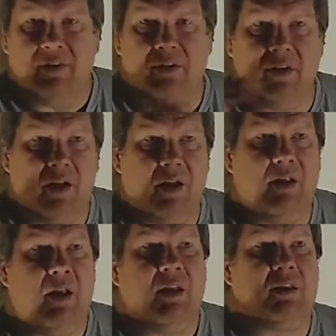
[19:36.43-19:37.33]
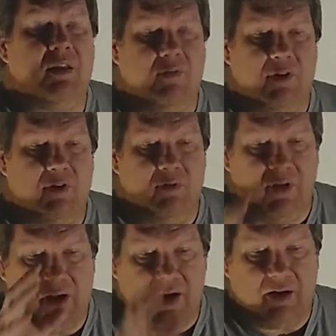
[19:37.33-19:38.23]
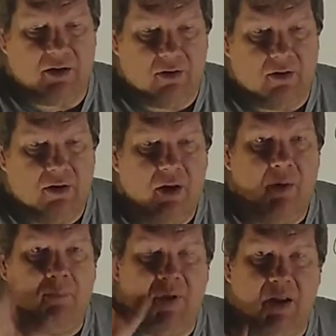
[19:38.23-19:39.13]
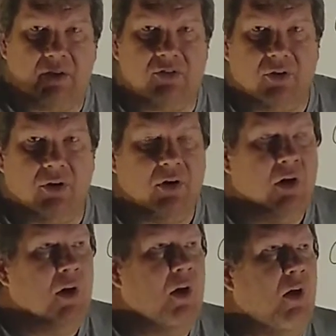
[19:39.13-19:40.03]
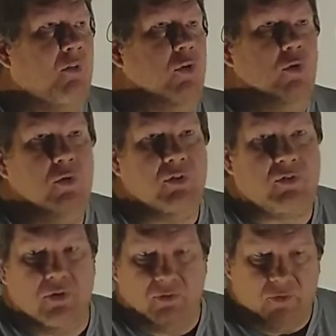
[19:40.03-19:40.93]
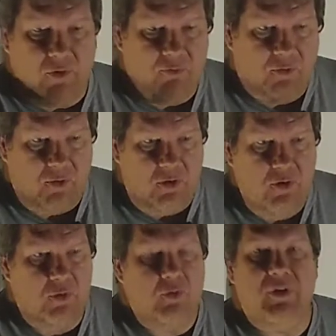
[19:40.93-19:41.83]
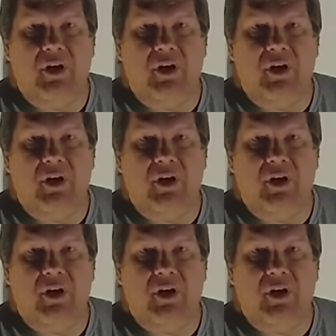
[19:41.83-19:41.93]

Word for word: They're not giving you an accurate picture of who is going to vote for who.